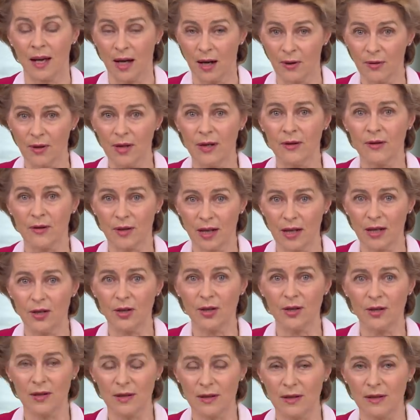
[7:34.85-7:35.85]
Our
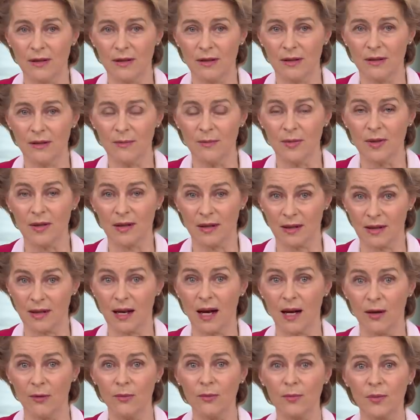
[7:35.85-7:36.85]
education systems and
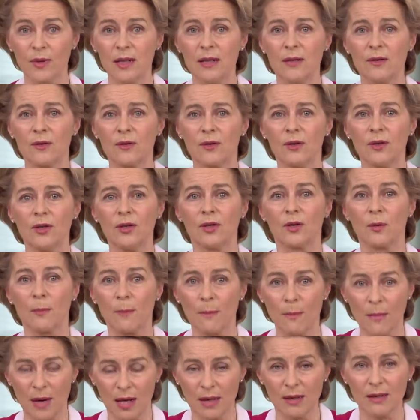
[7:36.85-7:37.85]
our research
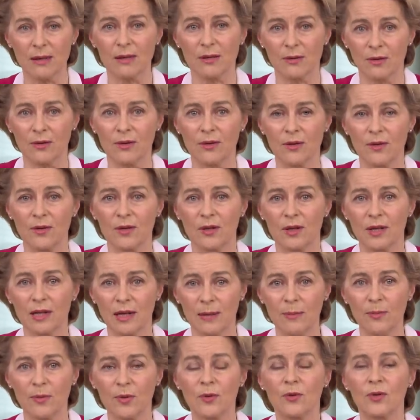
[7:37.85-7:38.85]
must also
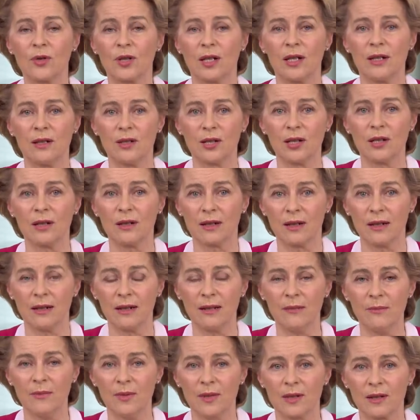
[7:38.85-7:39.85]
adapt to changing
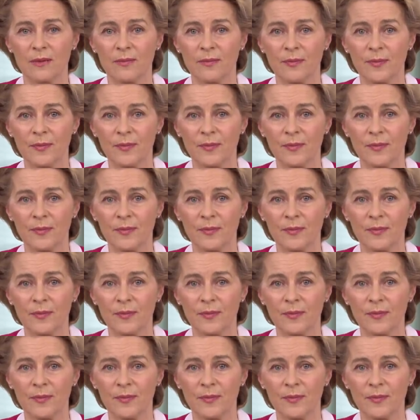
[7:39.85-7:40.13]
times.